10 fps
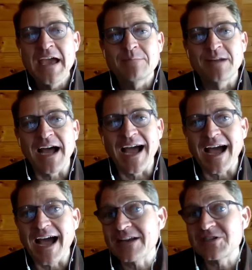But
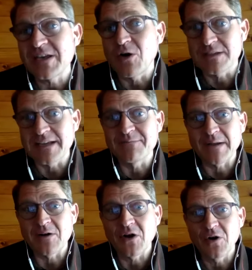I actually hold out
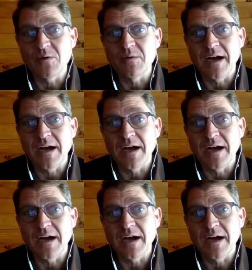better hope